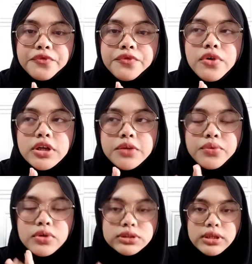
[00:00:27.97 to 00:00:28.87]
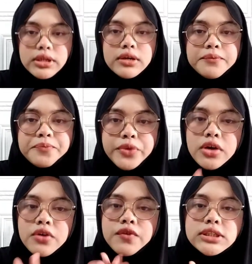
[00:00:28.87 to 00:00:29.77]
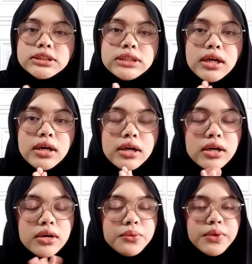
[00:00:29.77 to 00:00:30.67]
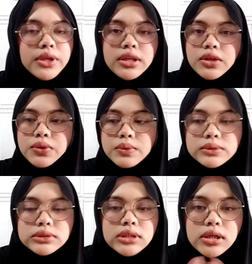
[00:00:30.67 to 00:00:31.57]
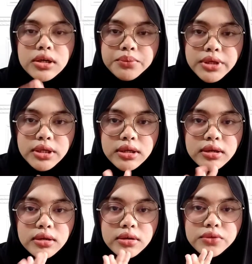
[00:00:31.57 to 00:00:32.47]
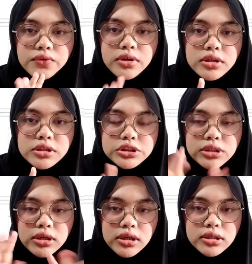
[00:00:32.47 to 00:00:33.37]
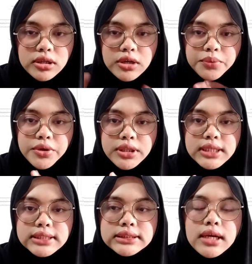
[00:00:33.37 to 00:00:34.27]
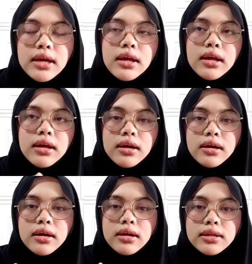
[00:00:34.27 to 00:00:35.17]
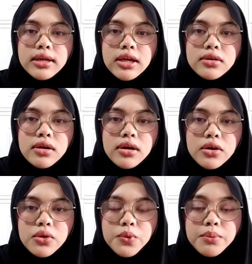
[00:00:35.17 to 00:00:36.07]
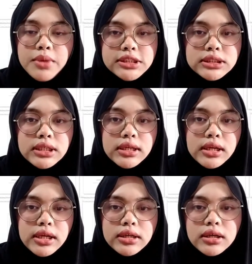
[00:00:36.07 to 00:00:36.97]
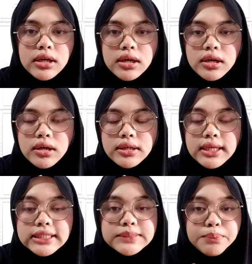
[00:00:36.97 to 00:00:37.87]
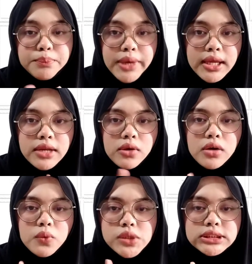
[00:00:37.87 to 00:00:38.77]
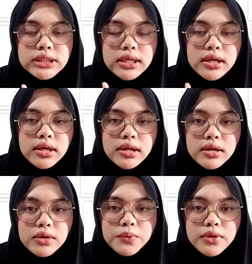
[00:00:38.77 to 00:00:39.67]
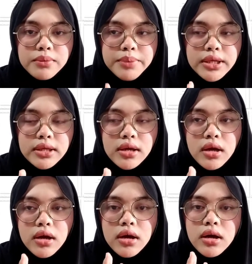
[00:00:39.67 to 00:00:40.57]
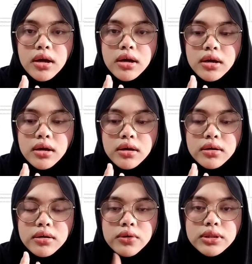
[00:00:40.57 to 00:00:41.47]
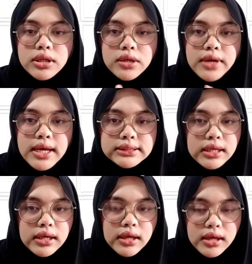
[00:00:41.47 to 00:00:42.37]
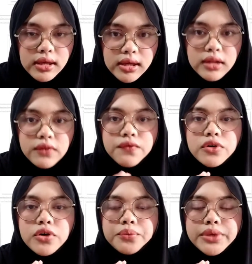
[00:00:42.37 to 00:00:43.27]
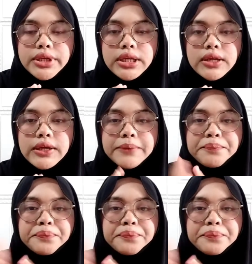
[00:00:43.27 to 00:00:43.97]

For the procedure, first we need to set up the 3-hinge arc apparatus. Then we measure the length span, which will be noted down as L from the